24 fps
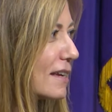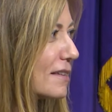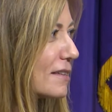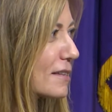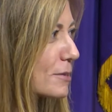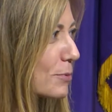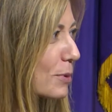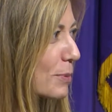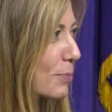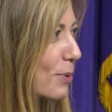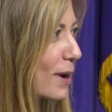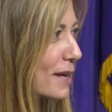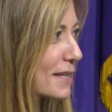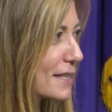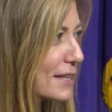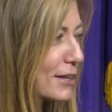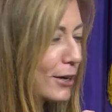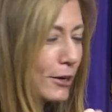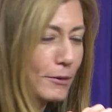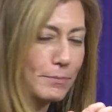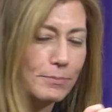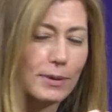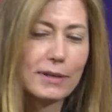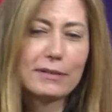say this with press
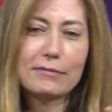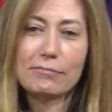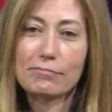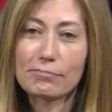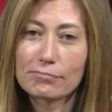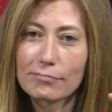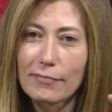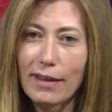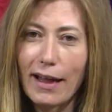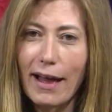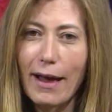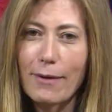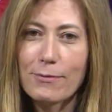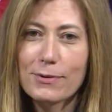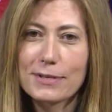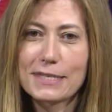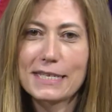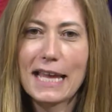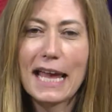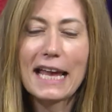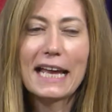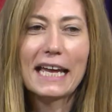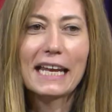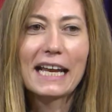here, but I will
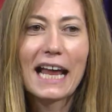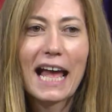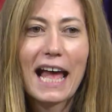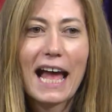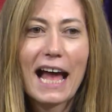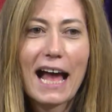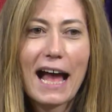say it.